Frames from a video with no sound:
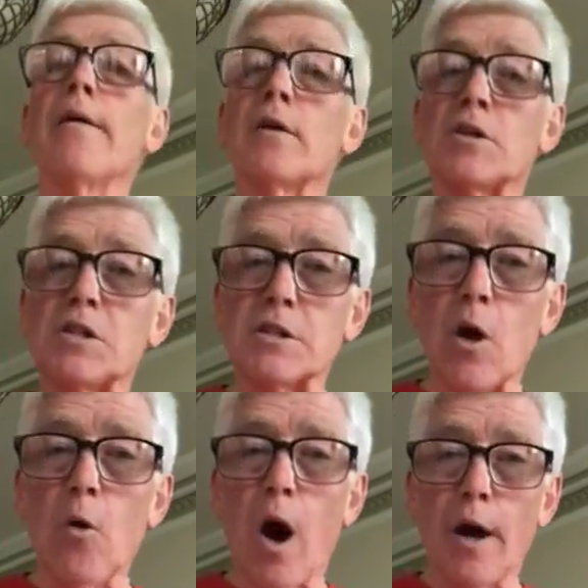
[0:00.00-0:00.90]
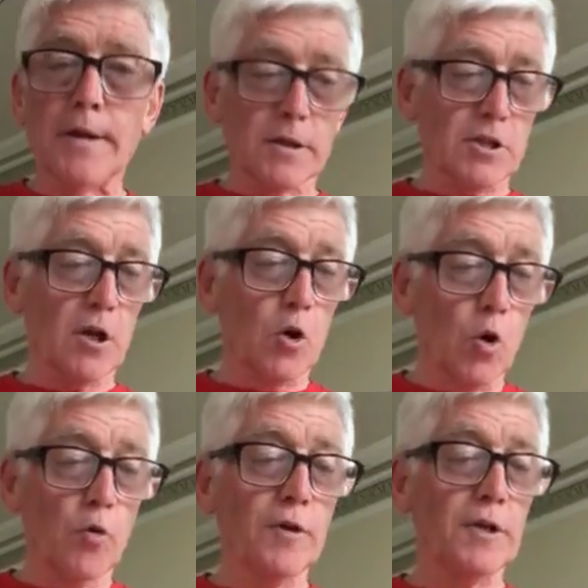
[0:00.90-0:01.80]
There's still hunters of
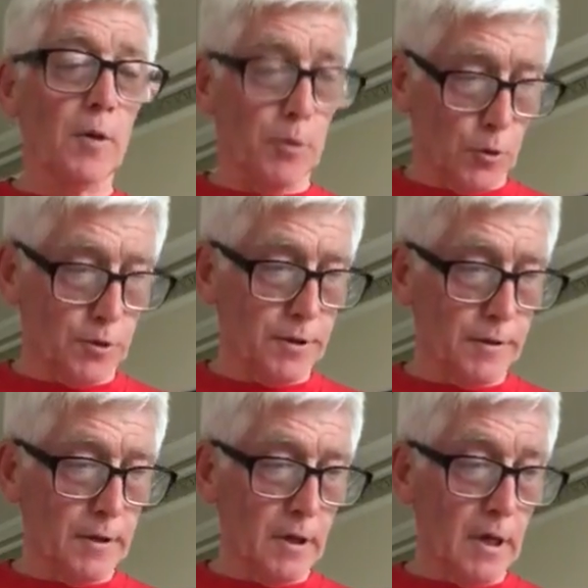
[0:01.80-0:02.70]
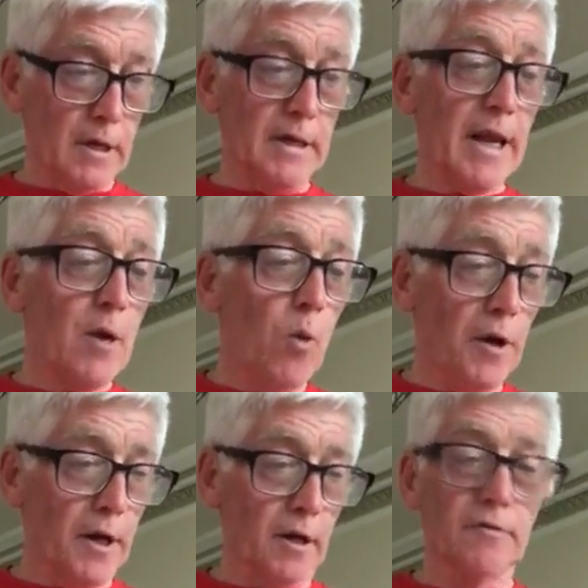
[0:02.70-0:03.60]
COVID about. Nae
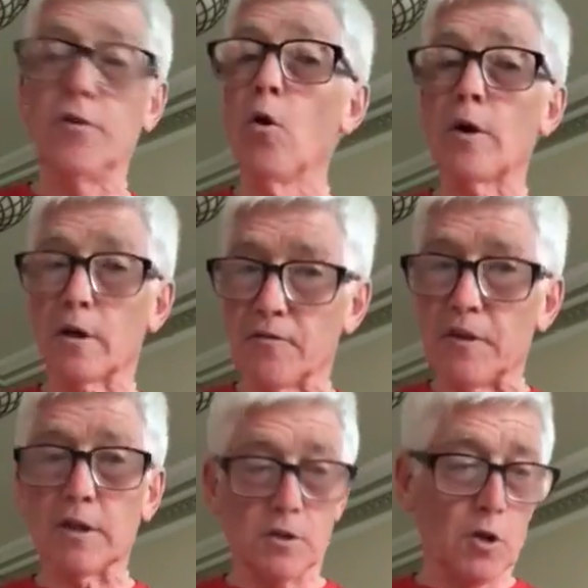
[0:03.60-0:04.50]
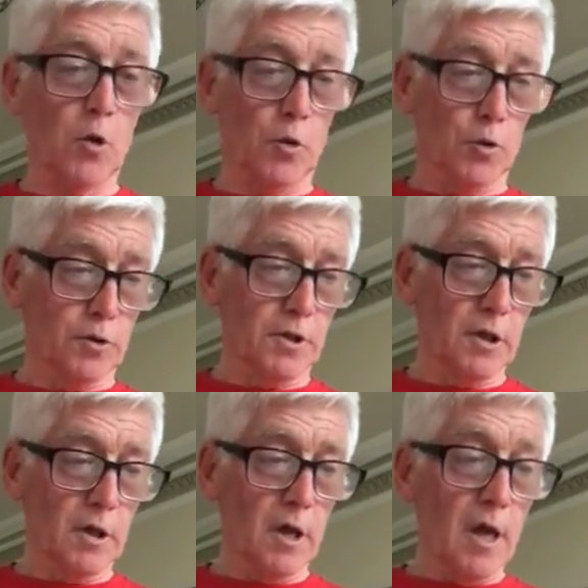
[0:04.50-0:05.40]
wonder folk are feared to go out.
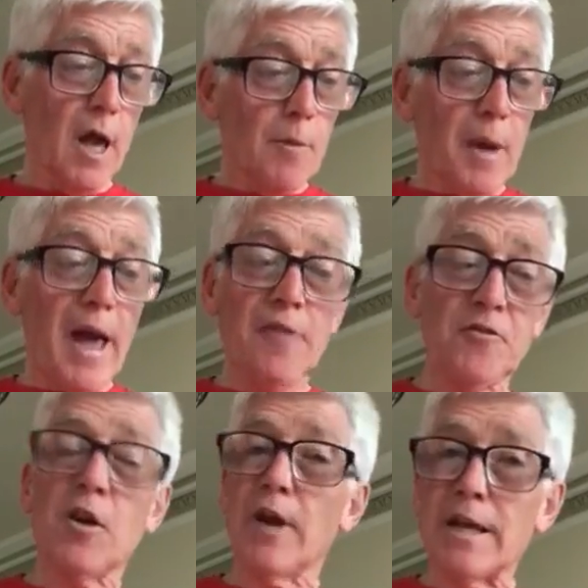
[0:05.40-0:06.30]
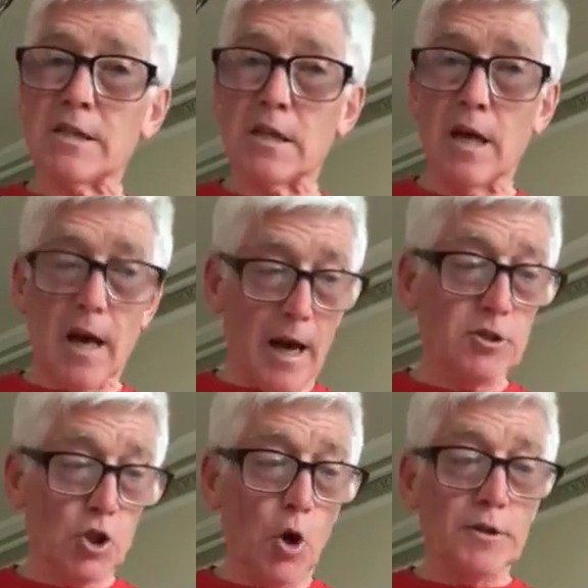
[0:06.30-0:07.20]
But if you risk a
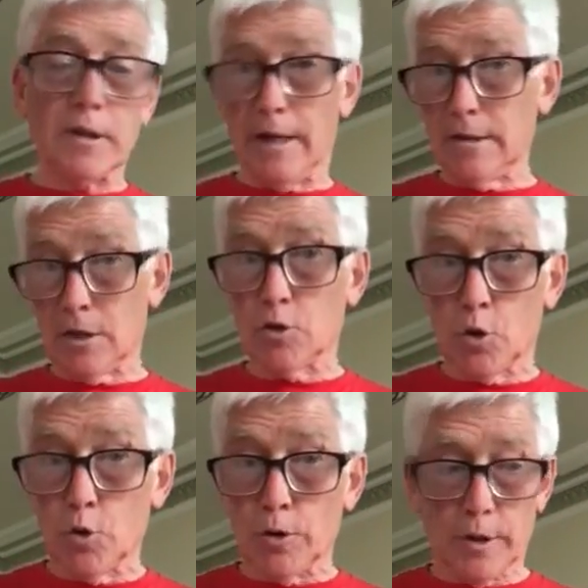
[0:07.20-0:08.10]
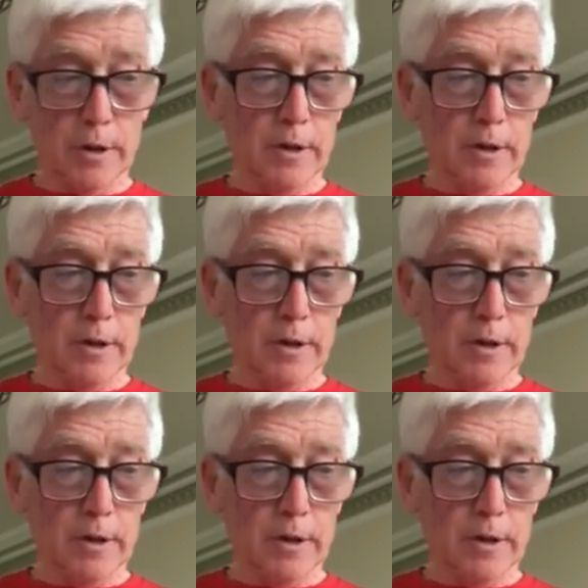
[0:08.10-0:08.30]
joint into toon,